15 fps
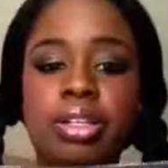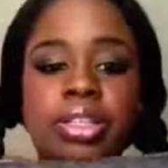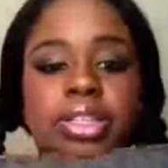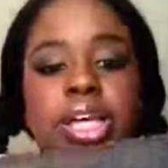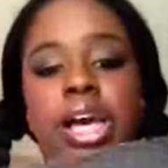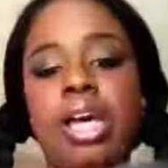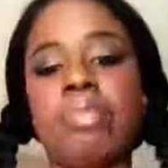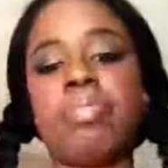It's
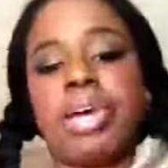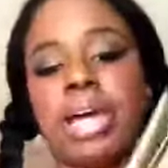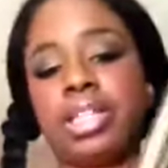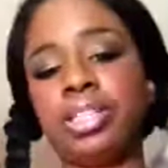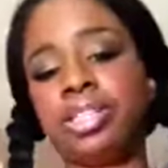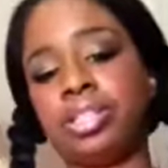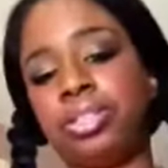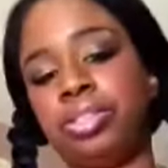an
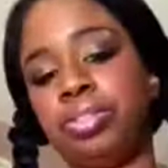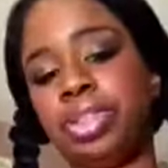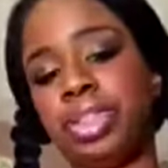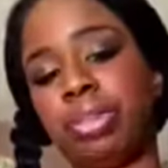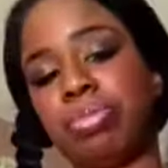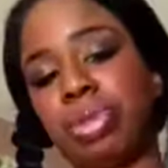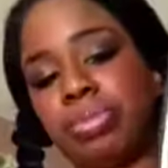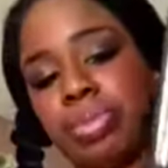iPad 2
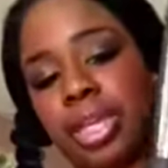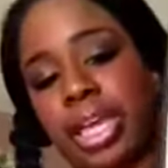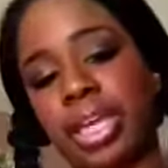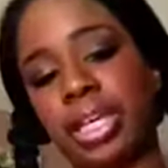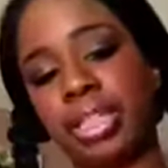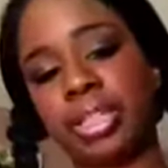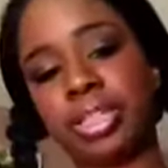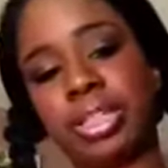zip-up
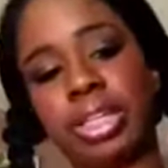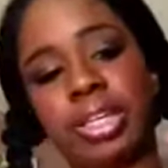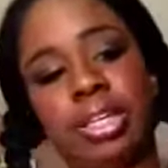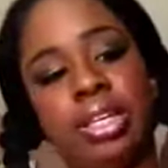case,